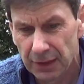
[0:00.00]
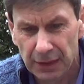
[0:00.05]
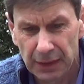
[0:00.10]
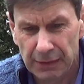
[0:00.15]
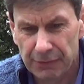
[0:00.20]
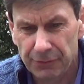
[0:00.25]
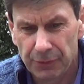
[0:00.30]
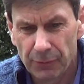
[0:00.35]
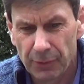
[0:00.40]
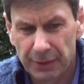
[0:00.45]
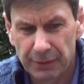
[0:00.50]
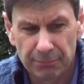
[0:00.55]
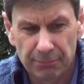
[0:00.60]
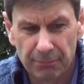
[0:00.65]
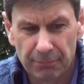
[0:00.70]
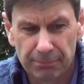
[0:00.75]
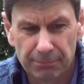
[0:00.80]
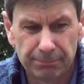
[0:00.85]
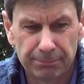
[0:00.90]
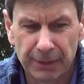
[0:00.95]
if you went
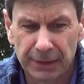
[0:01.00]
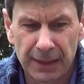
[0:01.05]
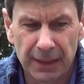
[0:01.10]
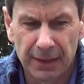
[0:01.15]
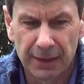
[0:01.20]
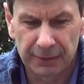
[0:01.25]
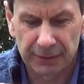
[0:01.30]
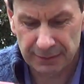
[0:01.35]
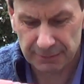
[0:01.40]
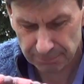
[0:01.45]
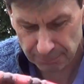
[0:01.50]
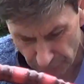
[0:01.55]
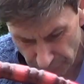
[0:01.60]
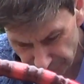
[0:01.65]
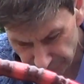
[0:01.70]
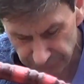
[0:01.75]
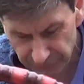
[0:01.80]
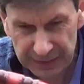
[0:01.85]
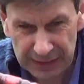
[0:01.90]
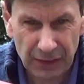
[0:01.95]
bananas and put
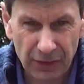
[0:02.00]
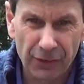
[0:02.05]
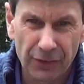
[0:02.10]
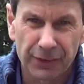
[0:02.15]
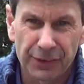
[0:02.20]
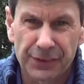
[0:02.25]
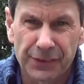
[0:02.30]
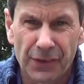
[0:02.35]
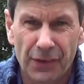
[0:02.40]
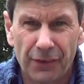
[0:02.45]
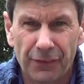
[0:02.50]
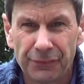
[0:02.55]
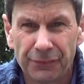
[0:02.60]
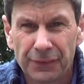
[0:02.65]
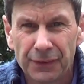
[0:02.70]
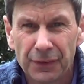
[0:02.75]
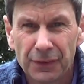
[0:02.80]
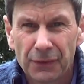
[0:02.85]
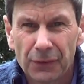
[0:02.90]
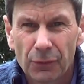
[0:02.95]
3 locks on,
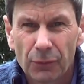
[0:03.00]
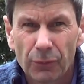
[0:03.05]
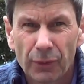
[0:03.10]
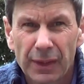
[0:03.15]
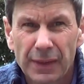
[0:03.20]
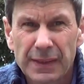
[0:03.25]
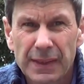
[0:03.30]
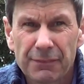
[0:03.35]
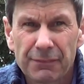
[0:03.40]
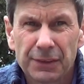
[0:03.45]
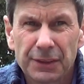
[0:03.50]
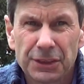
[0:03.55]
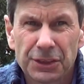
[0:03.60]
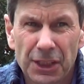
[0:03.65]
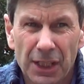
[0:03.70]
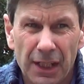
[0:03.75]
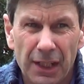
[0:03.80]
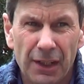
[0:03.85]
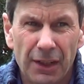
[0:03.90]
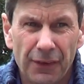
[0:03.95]
well, there's every
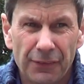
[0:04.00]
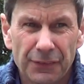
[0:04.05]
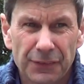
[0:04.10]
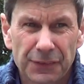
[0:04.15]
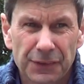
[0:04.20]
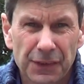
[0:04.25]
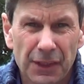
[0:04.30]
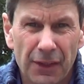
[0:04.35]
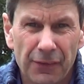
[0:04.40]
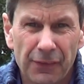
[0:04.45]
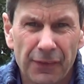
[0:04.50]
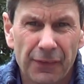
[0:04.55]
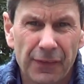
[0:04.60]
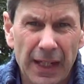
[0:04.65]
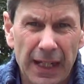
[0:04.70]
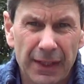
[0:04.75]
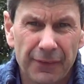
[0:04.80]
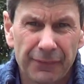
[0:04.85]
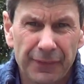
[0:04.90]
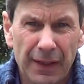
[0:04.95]
chance, you know,
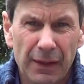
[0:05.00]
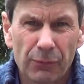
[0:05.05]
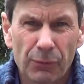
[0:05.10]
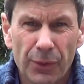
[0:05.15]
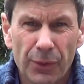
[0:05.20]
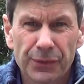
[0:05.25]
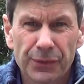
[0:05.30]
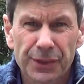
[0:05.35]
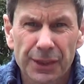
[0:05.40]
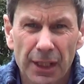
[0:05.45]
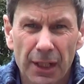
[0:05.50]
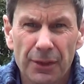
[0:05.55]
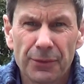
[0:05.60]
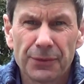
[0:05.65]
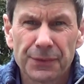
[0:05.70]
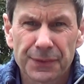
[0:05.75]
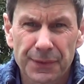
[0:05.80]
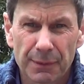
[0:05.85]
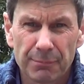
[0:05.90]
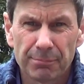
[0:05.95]
that
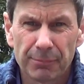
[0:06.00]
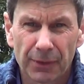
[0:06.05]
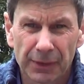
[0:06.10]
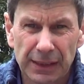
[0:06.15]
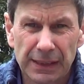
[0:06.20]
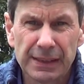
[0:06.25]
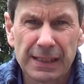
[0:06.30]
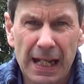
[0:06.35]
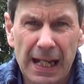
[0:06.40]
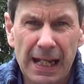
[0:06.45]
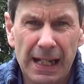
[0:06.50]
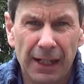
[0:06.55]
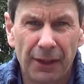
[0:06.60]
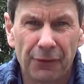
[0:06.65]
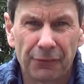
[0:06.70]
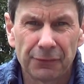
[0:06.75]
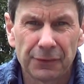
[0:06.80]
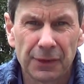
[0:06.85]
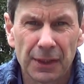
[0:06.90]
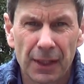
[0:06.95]
slow somebody
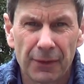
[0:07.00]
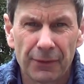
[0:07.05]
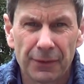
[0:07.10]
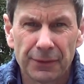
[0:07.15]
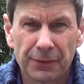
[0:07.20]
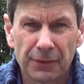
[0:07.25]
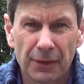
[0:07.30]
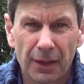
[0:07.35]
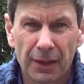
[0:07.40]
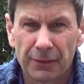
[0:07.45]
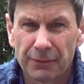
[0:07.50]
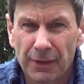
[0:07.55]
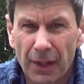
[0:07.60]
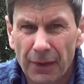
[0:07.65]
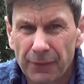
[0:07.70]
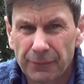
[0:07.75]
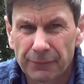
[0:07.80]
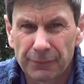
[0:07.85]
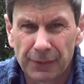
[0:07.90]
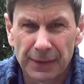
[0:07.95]
down, you know, and
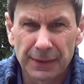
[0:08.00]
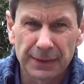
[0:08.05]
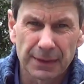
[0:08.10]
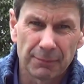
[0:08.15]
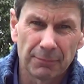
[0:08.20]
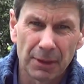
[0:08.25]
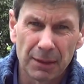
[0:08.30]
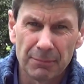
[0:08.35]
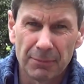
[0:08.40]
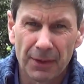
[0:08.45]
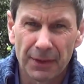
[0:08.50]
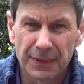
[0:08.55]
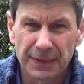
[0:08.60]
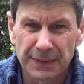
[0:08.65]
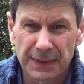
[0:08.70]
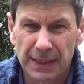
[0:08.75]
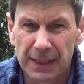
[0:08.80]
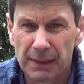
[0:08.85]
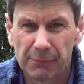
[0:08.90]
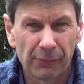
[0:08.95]
hopefully somebody might
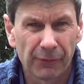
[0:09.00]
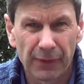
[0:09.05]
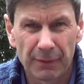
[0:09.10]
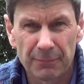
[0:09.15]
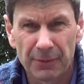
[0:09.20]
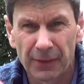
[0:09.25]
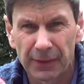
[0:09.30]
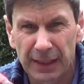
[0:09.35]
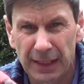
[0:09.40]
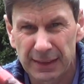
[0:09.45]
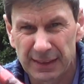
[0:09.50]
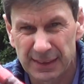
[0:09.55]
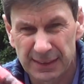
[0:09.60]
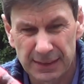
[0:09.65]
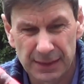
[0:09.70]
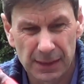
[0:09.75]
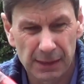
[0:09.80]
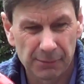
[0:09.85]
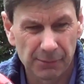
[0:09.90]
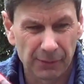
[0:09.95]
see them, or they might get
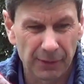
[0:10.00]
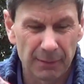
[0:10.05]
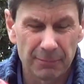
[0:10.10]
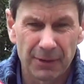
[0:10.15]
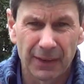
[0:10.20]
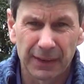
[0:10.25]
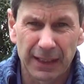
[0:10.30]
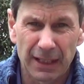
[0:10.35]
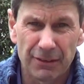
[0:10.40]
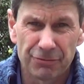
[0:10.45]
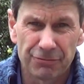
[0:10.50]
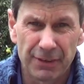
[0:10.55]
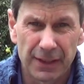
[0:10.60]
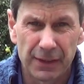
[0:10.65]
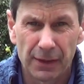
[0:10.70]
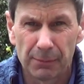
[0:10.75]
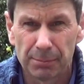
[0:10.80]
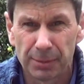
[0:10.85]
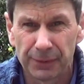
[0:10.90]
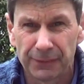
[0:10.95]
disturbed, or they might get
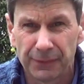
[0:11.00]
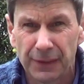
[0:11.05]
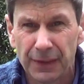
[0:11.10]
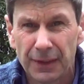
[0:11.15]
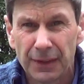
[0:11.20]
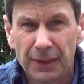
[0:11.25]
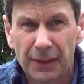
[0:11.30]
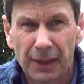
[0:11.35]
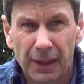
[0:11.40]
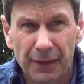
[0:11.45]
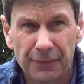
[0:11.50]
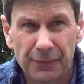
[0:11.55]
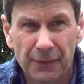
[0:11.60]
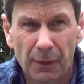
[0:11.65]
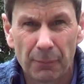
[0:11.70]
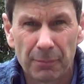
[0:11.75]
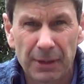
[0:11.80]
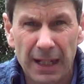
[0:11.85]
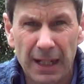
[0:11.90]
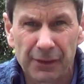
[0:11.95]
fed up and
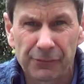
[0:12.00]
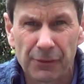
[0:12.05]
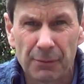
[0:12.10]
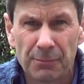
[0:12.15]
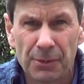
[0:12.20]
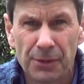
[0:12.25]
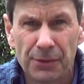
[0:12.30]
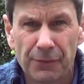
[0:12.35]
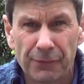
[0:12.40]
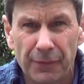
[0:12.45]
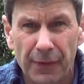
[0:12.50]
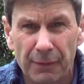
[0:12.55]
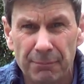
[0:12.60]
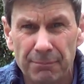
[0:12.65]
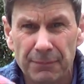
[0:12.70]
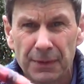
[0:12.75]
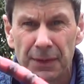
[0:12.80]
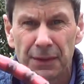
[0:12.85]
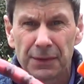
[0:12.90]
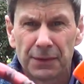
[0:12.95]
not be able to remove
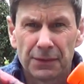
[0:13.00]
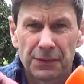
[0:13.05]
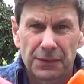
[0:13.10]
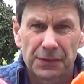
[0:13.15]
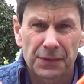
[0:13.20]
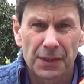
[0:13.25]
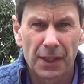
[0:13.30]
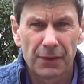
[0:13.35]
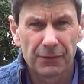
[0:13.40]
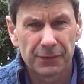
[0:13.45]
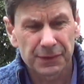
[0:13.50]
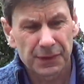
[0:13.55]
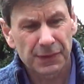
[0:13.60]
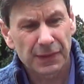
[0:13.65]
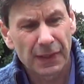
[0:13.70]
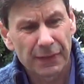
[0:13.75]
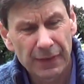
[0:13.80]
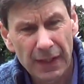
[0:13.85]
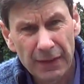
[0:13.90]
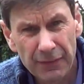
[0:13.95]
them. So, as I
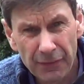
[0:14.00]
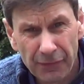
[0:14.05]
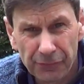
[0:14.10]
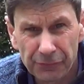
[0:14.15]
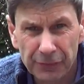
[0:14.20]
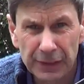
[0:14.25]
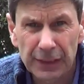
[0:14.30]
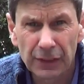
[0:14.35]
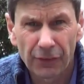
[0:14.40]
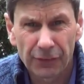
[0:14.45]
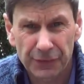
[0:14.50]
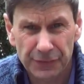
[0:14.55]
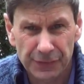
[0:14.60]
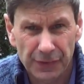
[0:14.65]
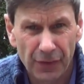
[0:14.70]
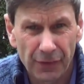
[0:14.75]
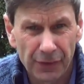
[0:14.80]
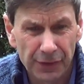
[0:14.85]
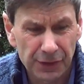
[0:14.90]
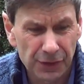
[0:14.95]
say, they're the 3 locks
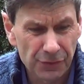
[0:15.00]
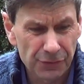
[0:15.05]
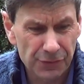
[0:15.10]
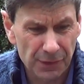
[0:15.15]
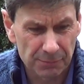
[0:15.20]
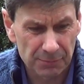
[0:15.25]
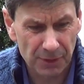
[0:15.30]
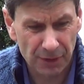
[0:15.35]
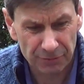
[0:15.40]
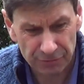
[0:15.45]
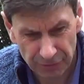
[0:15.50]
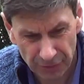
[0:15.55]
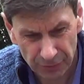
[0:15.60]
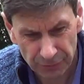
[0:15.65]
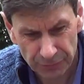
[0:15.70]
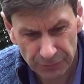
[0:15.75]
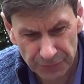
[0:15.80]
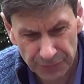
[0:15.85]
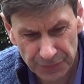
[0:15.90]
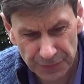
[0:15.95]
that I use on my
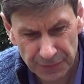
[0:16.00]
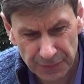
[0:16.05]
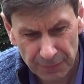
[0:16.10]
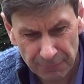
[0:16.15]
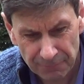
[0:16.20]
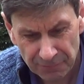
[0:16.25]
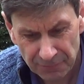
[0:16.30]
Volts.